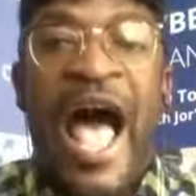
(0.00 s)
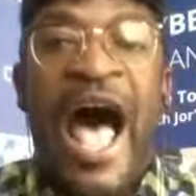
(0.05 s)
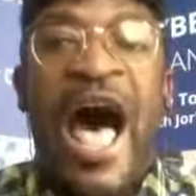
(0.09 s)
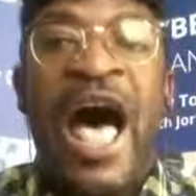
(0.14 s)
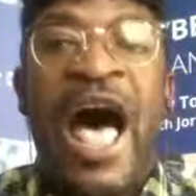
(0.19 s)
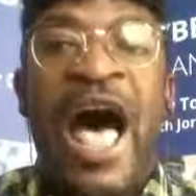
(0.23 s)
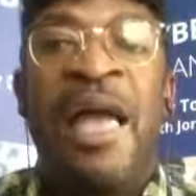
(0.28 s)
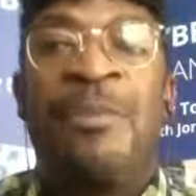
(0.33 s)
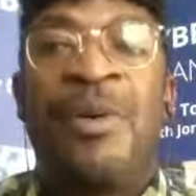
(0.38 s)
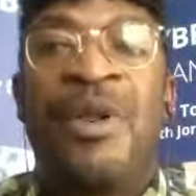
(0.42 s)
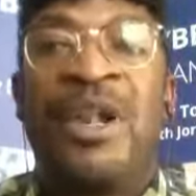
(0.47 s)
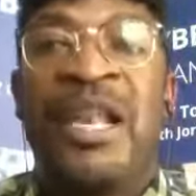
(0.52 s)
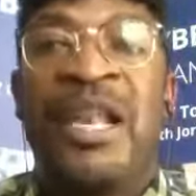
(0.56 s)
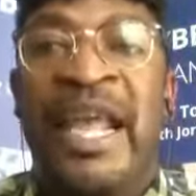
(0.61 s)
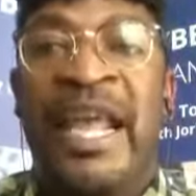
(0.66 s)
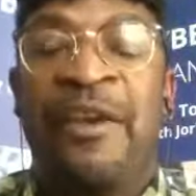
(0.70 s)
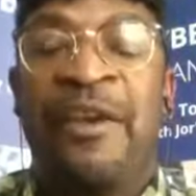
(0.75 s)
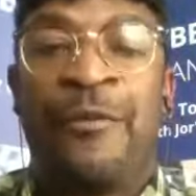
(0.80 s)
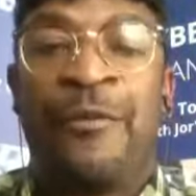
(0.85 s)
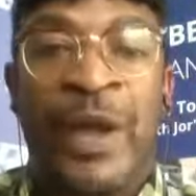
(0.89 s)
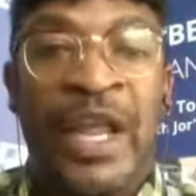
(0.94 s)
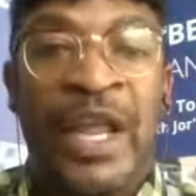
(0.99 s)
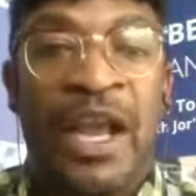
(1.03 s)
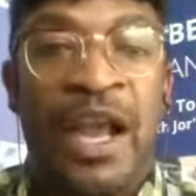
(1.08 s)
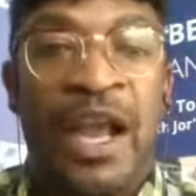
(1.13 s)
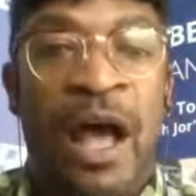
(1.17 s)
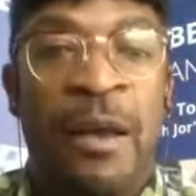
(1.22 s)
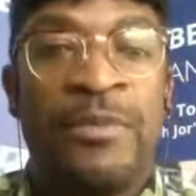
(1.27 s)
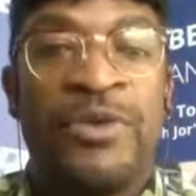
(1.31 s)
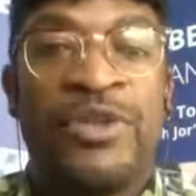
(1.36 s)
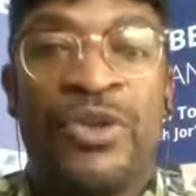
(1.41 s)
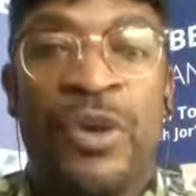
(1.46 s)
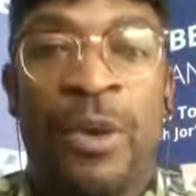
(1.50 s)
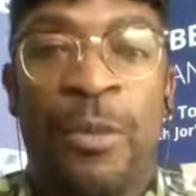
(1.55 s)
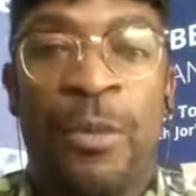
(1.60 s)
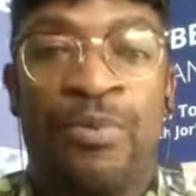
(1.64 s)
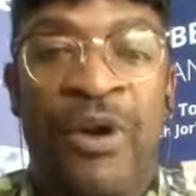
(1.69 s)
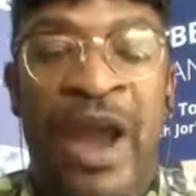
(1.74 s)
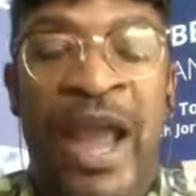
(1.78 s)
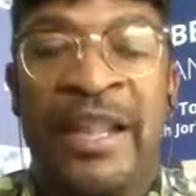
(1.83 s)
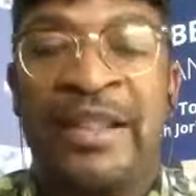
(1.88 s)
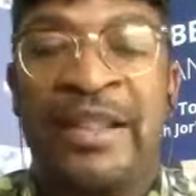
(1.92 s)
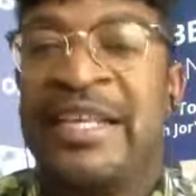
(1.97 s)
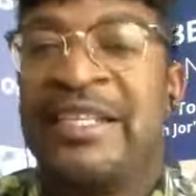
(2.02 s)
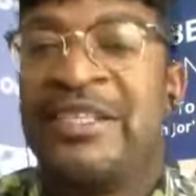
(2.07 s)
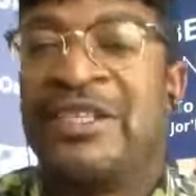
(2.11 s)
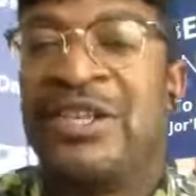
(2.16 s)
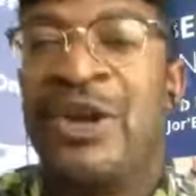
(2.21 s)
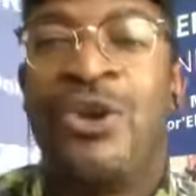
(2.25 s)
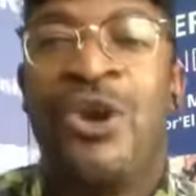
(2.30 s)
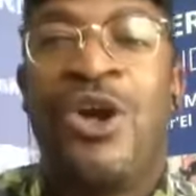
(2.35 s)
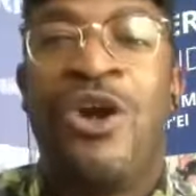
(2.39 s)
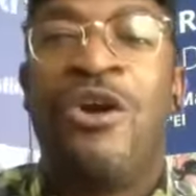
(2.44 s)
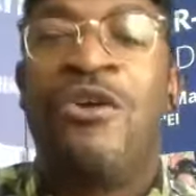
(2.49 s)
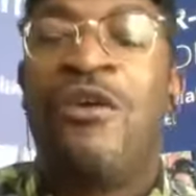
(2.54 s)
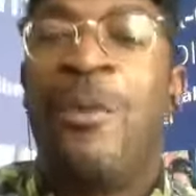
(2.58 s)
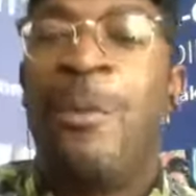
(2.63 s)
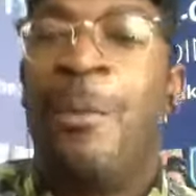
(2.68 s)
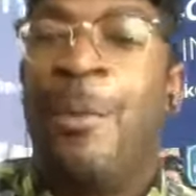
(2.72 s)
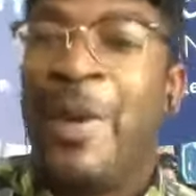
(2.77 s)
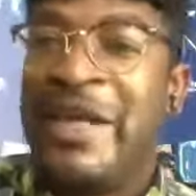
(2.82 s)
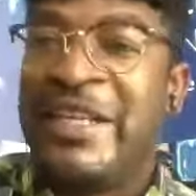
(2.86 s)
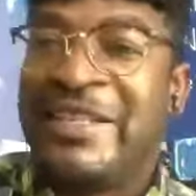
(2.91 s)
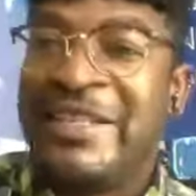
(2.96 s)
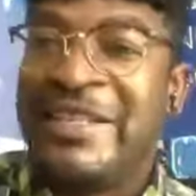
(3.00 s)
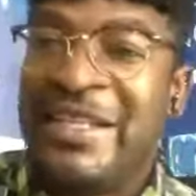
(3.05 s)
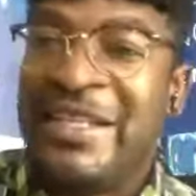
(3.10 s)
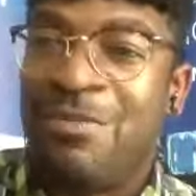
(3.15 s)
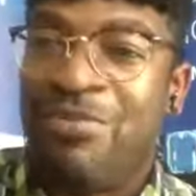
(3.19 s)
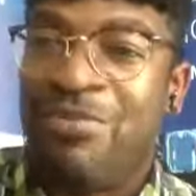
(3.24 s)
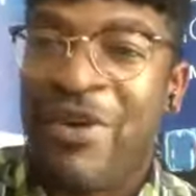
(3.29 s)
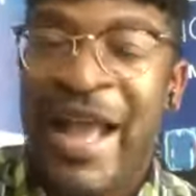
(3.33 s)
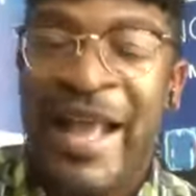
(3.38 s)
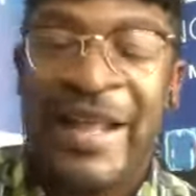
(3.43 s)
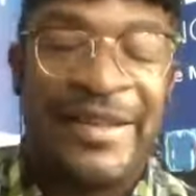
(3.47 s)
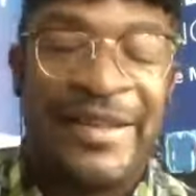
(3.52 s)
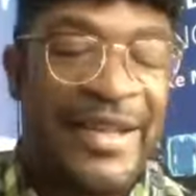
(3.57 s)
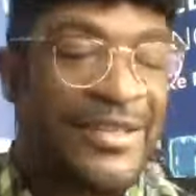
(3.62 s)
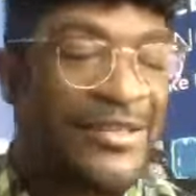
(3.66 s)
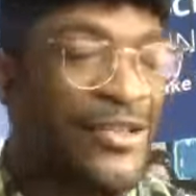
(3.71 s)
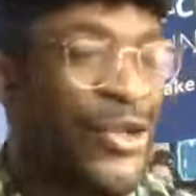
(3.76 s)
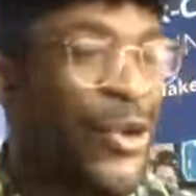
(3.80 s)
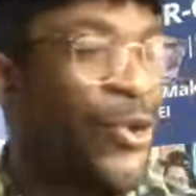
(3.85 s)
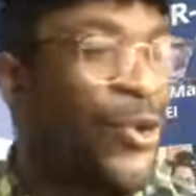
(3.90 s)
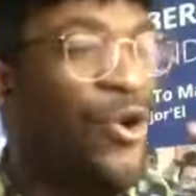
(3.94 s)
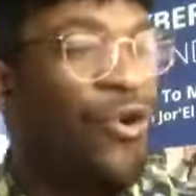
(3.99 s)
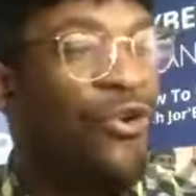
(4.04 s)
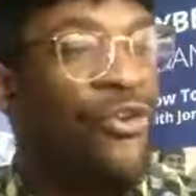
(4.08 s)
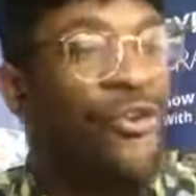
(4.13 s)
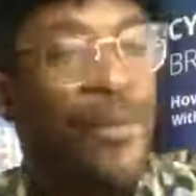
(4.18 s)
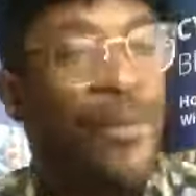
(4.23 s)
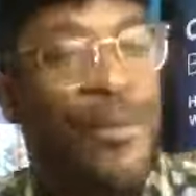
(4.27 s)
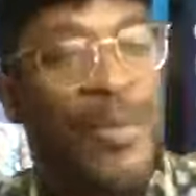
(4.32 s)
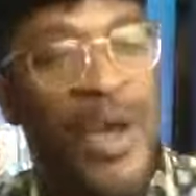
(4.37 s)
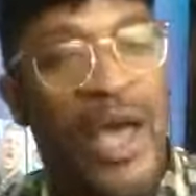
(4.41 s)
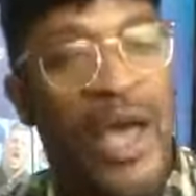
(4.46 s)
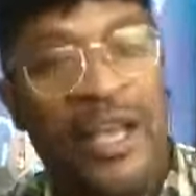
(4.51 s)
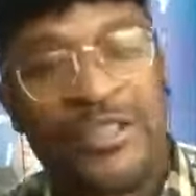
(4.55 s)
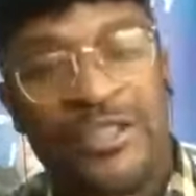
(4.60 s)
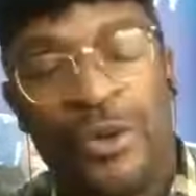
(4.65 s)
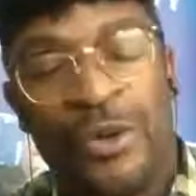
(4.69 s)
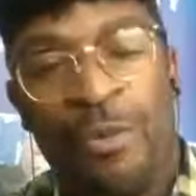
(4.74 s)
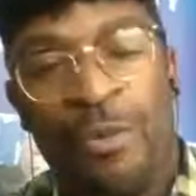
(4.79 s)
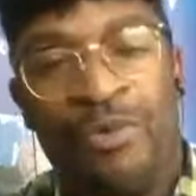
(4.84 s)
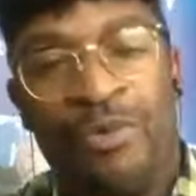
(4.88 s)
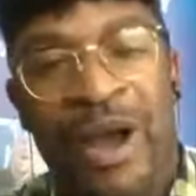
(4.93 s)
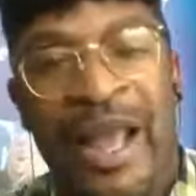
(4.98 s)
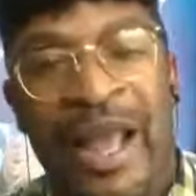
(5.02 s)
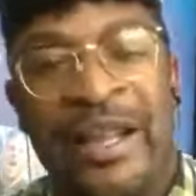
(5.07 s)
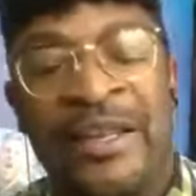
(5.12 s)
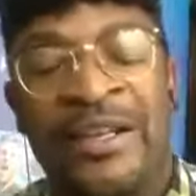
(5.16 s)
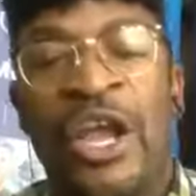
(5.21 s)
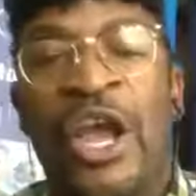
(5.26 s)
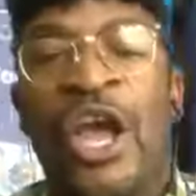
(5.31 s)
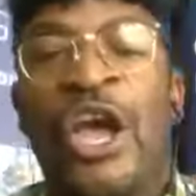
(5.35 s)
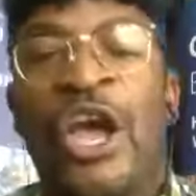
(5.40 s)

I believe when it comes to a brand, there's no longer a business brand, there's no longer a personal brand.